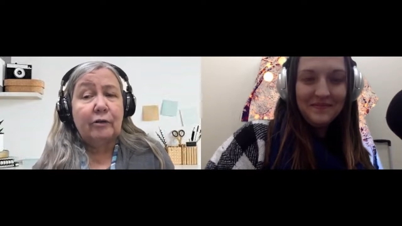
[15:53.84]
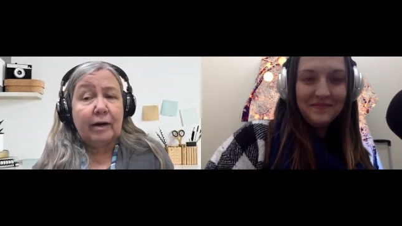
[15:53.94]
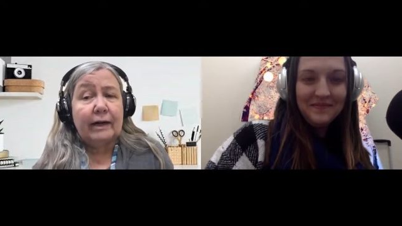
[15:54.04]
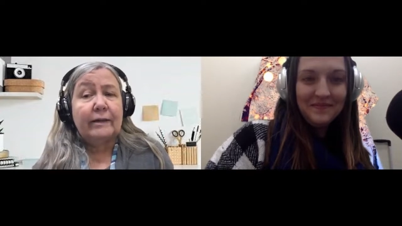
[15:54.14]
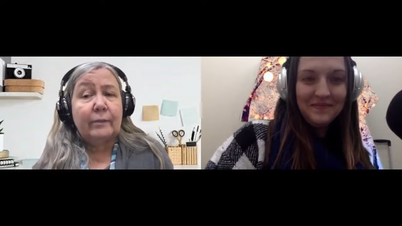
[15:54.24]

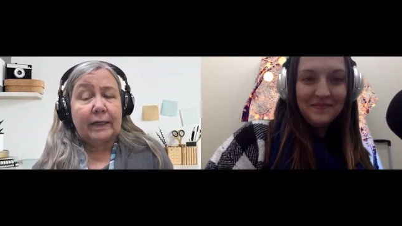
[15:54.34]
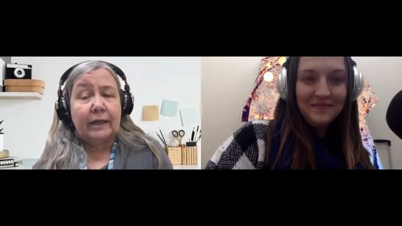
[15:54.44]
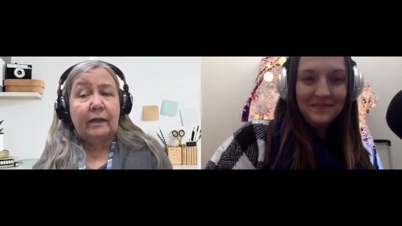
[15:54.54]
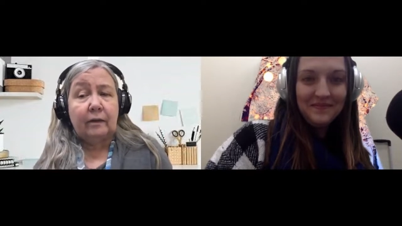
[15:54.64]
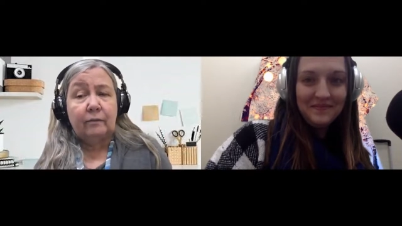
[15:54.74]
Speaker 1: right at the
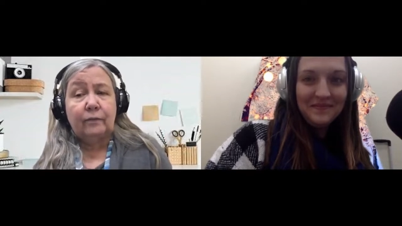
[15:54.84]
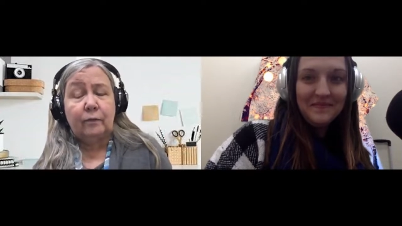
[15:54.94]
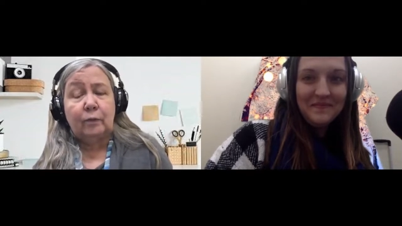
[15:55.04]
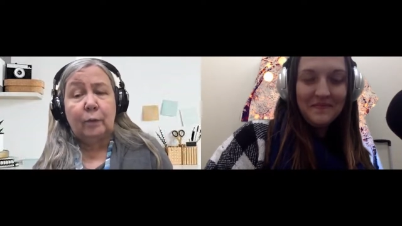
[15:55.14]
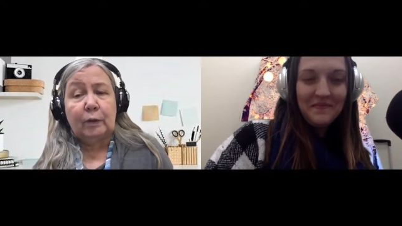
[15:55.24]
beginning of
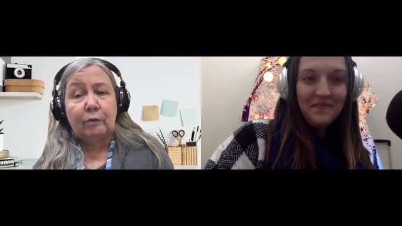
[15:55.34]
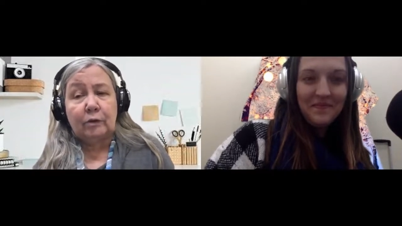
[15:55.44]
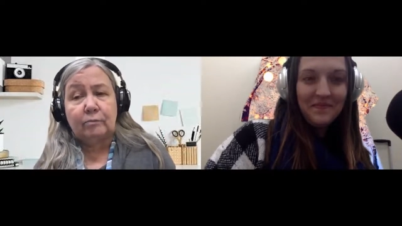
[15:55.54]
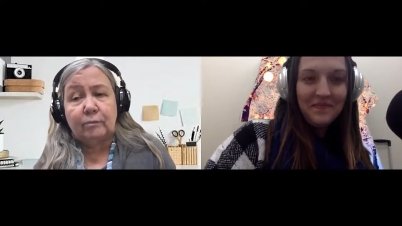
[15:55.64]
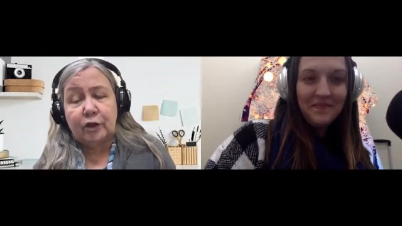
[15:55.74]
when we
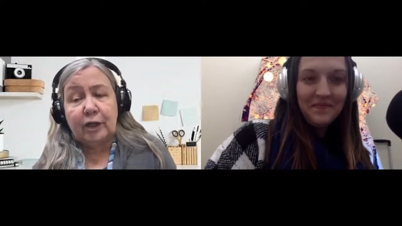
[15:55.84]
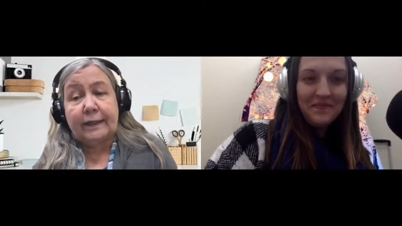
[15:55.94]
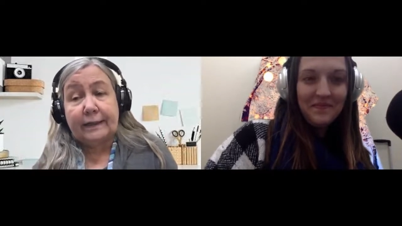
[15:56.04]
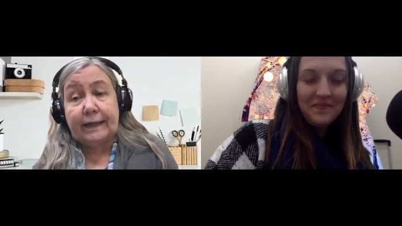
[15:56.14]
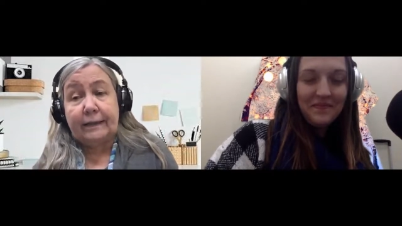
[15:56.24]
were
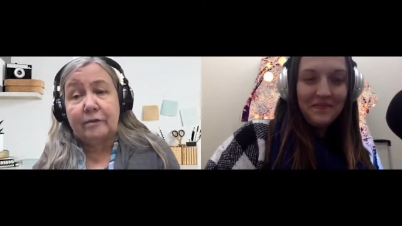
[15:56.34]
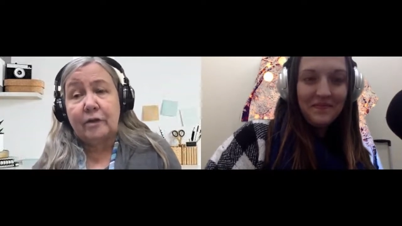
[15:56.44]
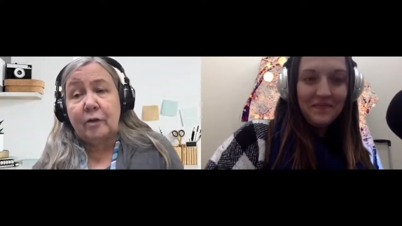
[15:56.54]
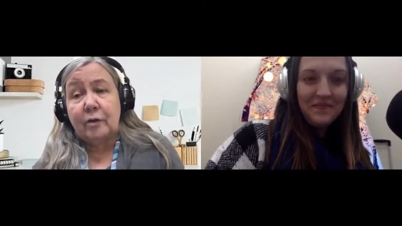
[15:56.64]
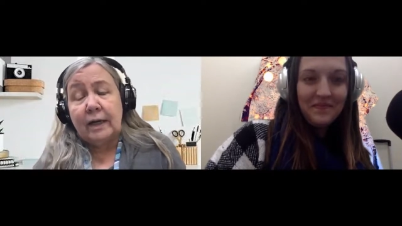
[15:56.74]
shutting down.
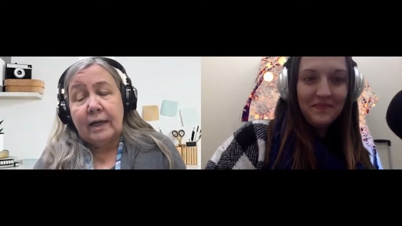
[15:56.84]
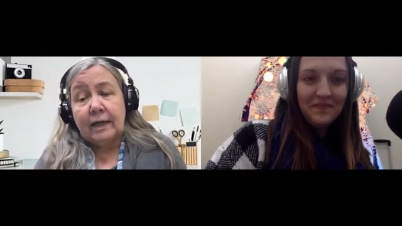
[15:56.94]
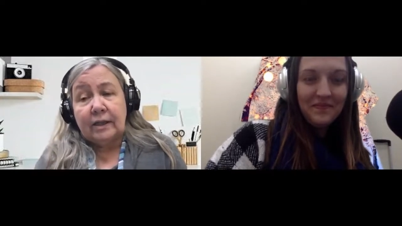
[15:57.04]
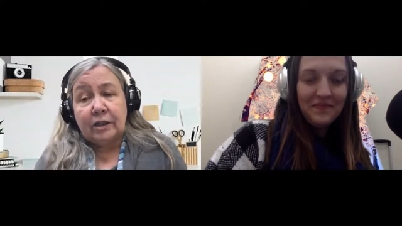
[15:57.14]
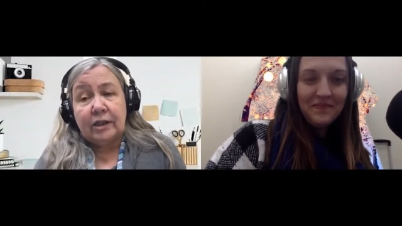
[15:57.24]
So
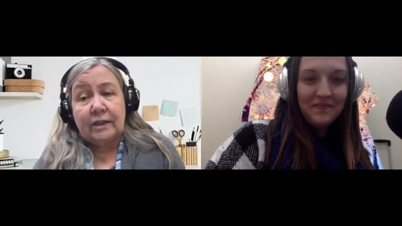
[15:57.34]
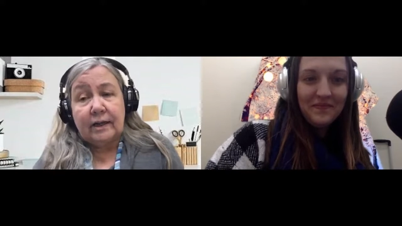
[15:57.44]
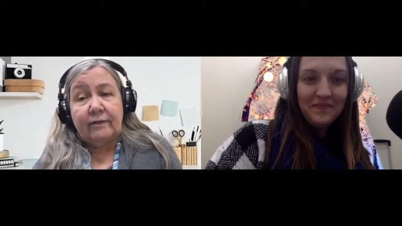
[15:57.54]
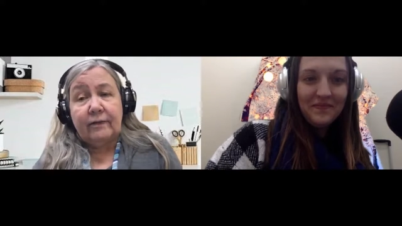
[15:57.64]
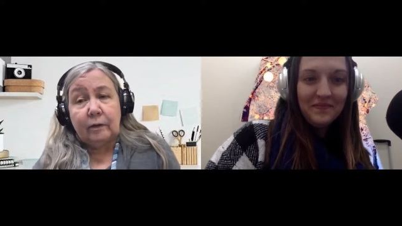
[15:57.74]
she
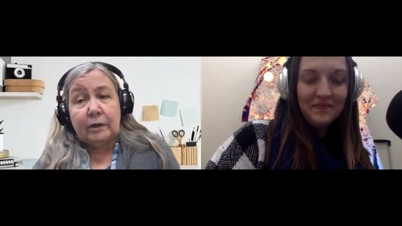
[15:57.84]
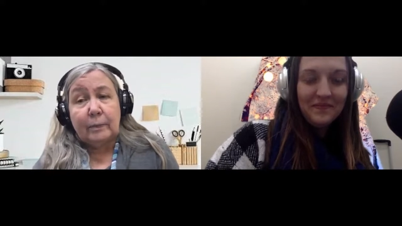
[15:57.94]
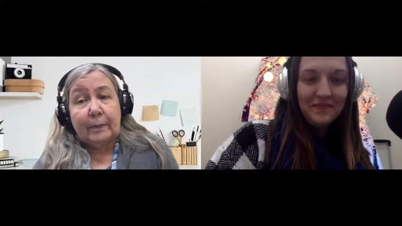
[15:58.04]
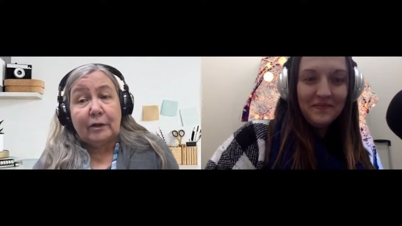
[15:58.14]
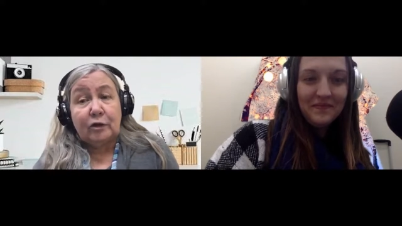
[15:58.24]
definitely has
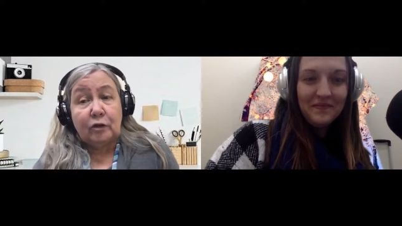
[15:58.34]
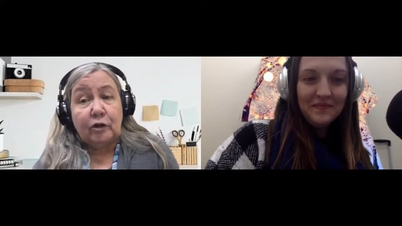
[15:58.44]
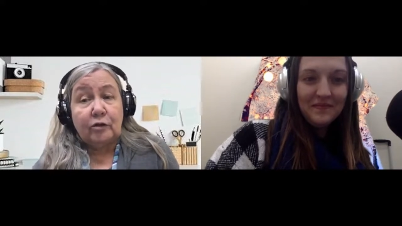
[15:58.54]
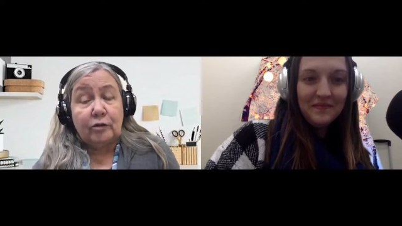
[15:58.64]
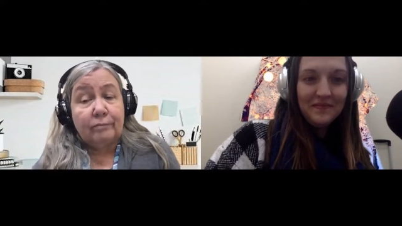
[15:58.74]
been about two
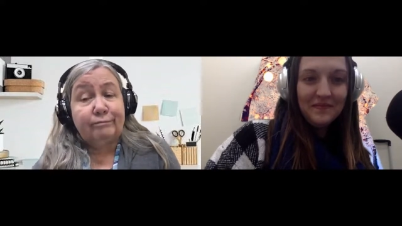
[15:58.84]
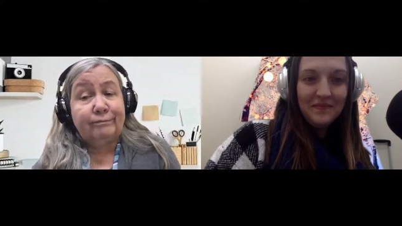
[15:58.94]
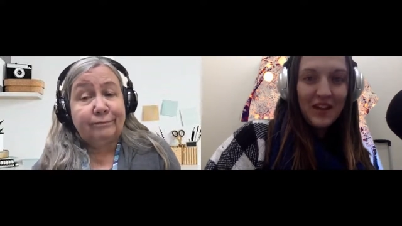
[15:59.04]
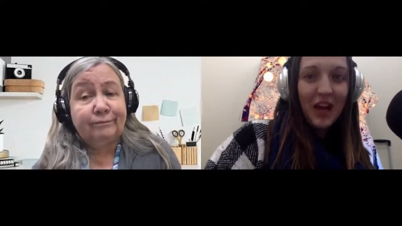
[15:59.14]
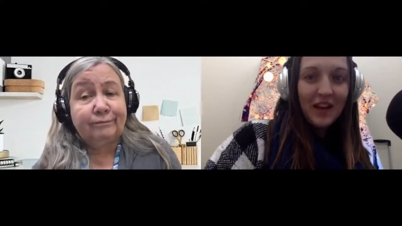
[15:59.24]
years.
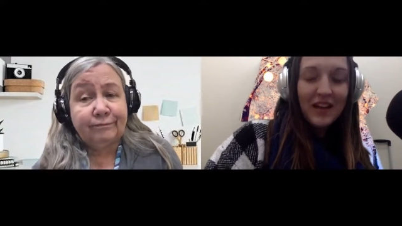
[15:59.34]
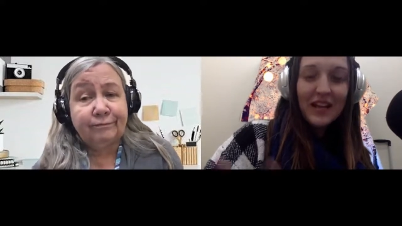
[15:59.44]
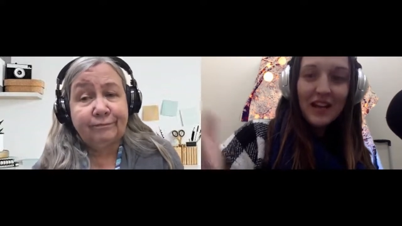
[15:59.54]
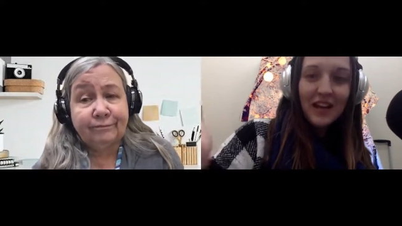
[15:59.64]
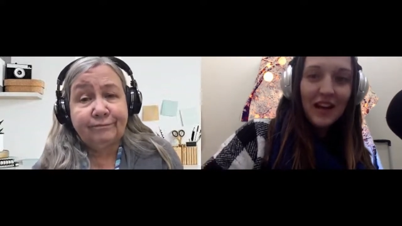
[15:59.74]
Yeah,
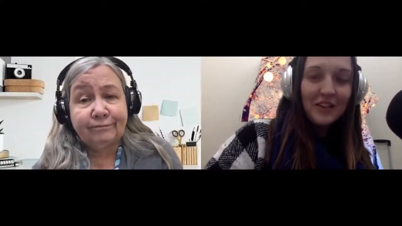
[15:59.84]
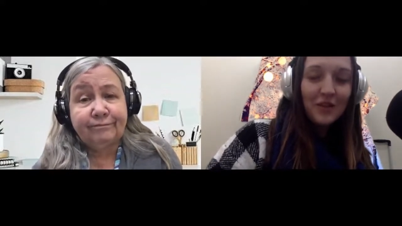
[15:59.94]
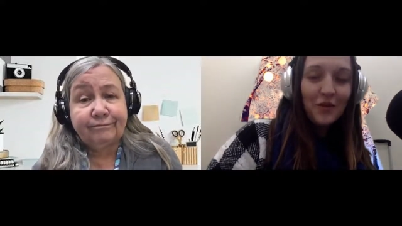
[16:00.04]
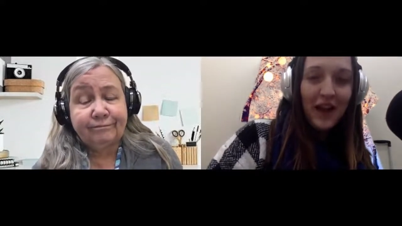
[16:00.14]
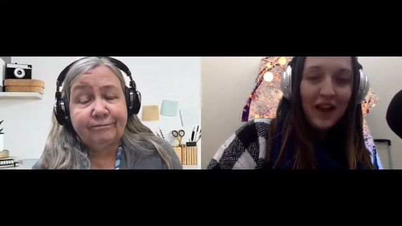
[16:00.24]
Speaker 2: and
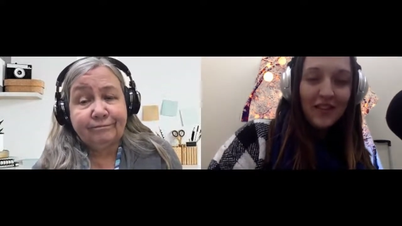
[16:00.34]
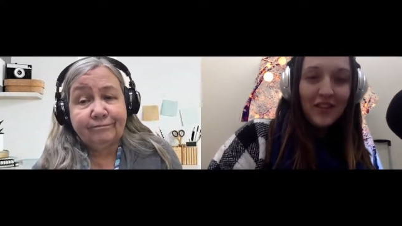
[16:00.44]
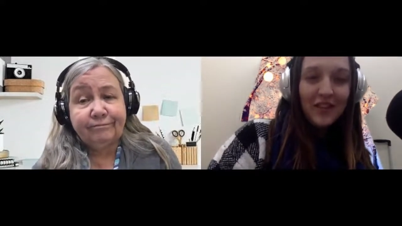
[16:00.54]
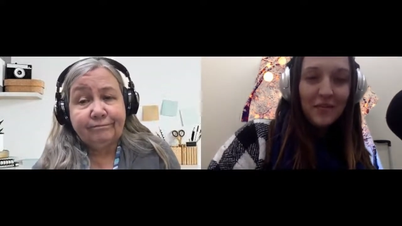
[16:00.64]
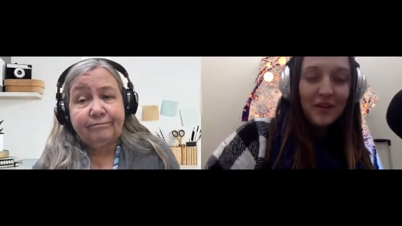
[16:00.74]
so I
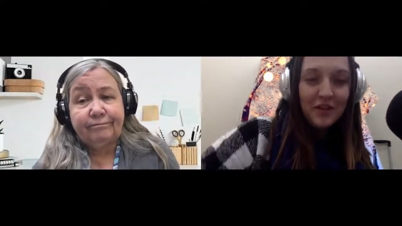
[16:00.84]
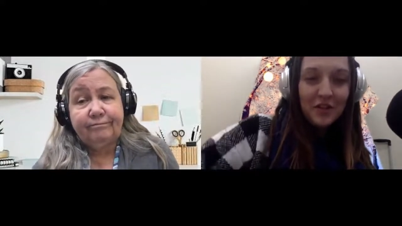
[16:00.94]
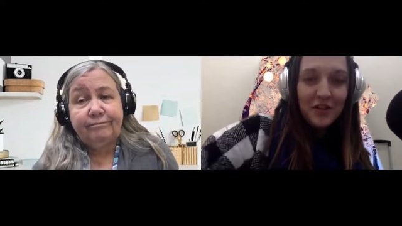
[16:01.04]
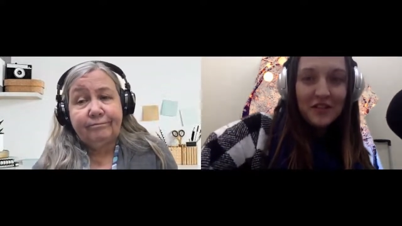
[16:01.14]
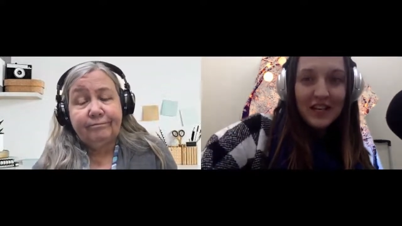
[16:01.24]
had the
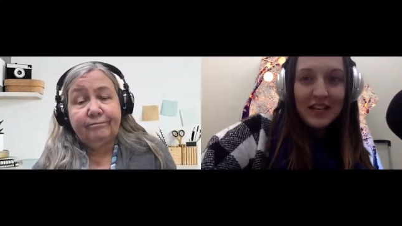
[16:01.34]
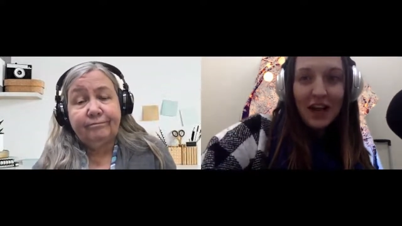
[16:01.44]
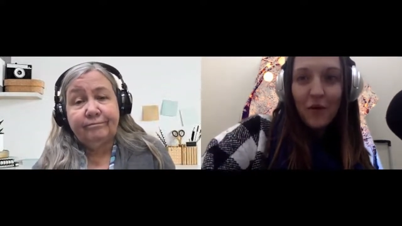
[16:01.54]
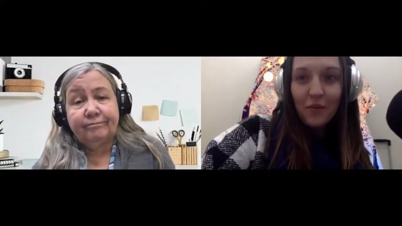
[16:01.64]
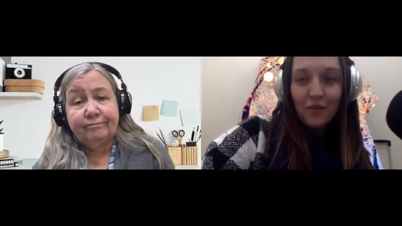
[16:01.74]
pleasure of
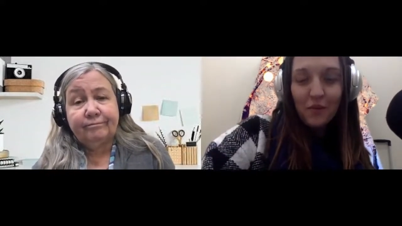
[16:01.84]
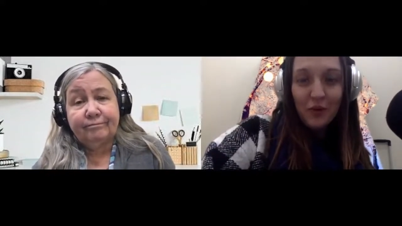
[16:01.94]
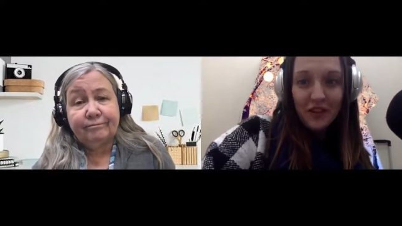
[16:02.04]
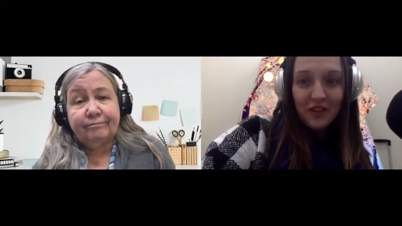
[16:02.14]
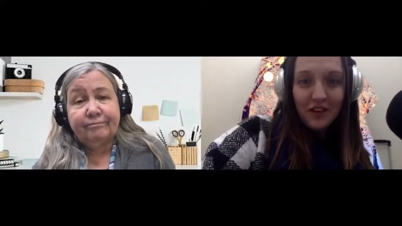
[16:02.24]
sitting down with